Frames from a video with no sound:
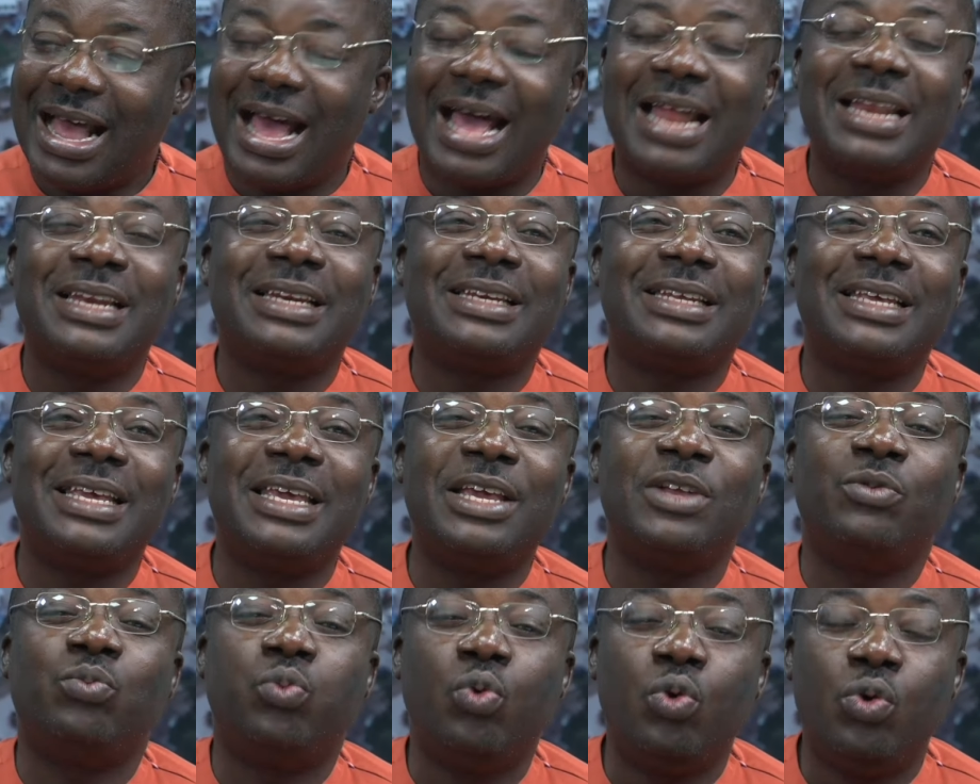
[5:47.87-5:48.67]
and
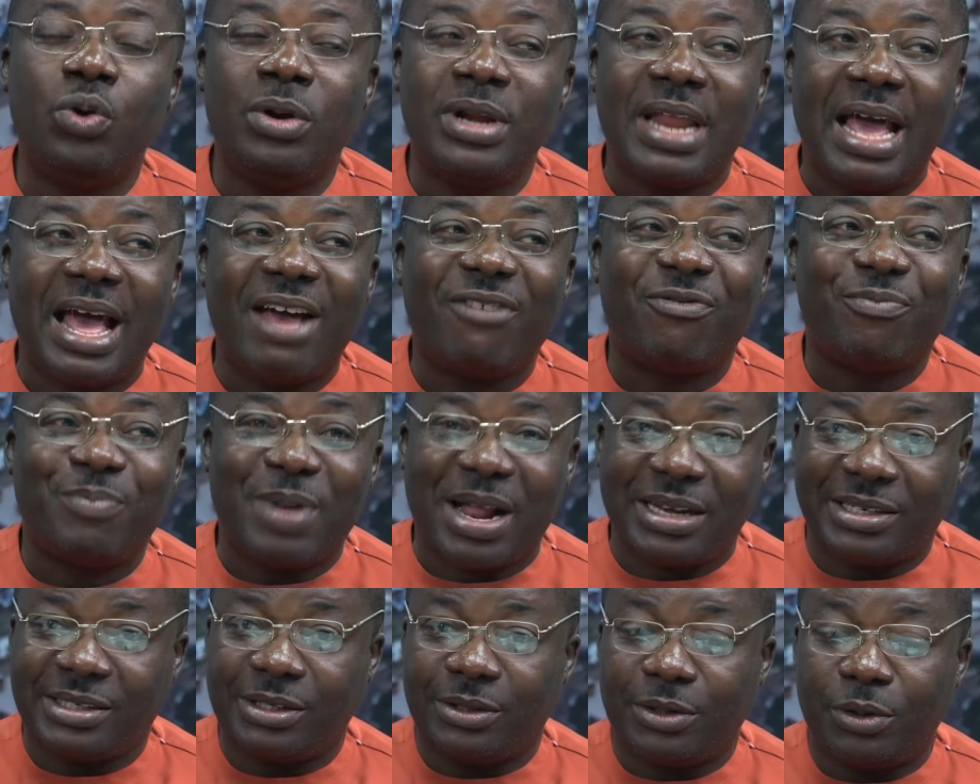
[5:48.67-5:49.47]
it wouldn't have
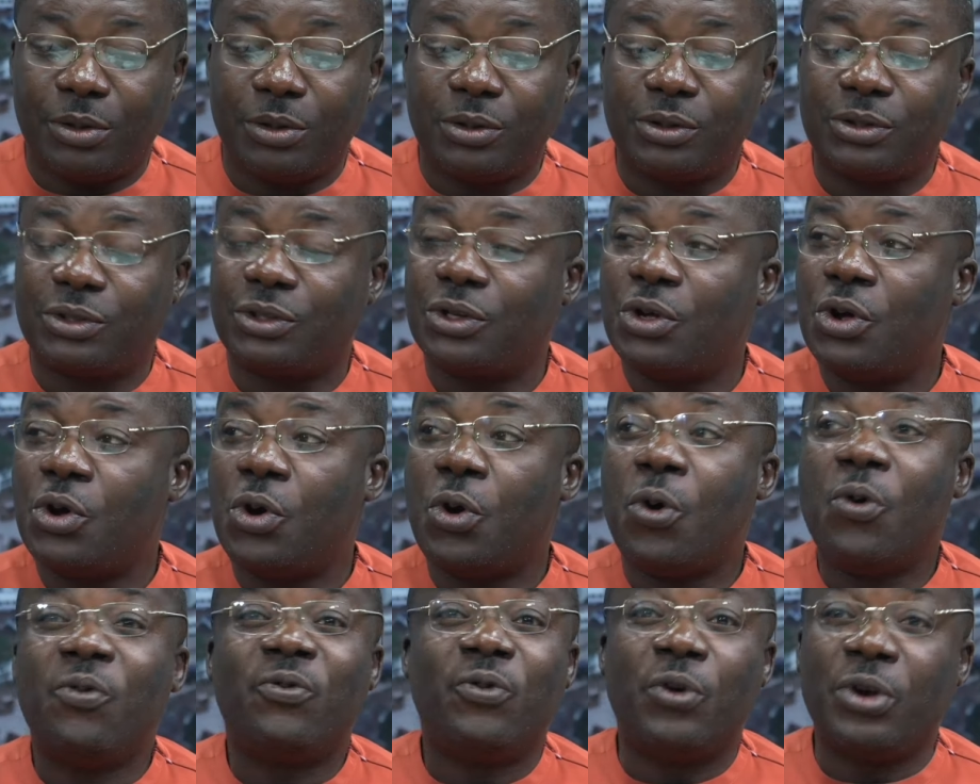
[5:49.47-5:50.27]
particles
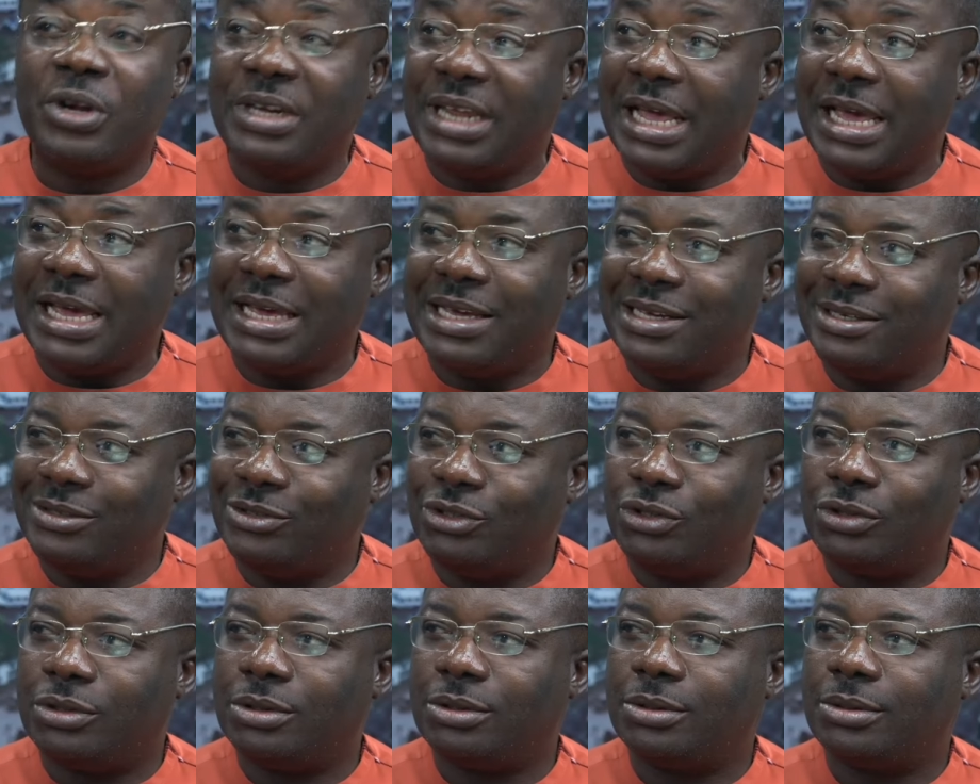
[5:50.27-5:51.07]
for
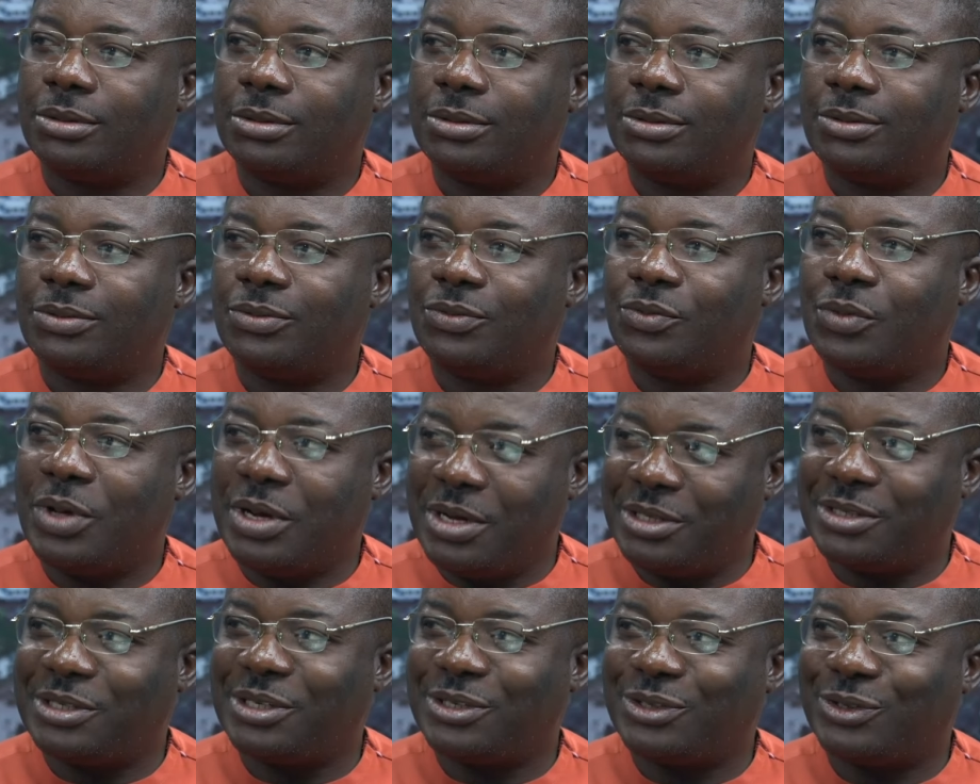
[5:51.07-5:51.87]
days
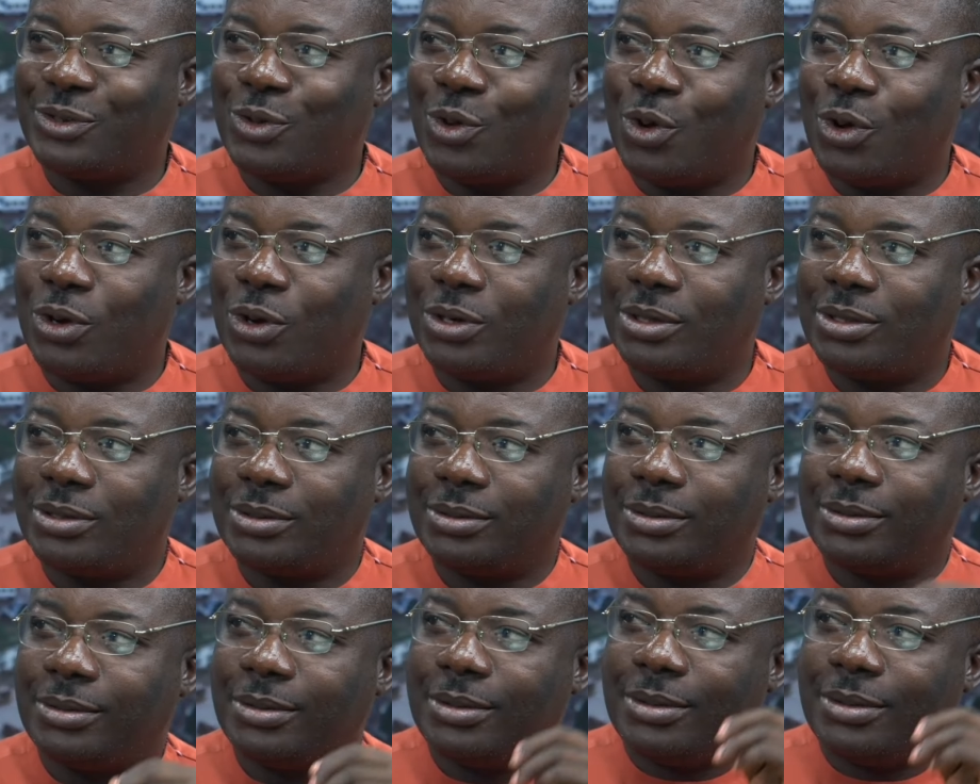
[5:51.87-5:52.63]
when it is stored.